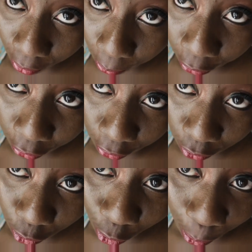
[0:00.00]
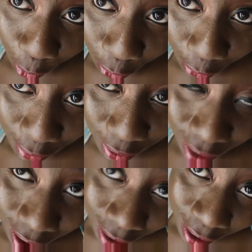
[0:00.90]
Tom Cruise.
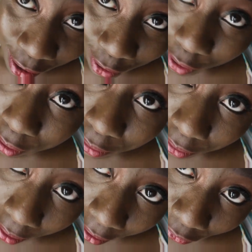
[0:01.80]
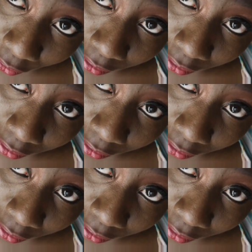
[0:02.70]
So you also have Will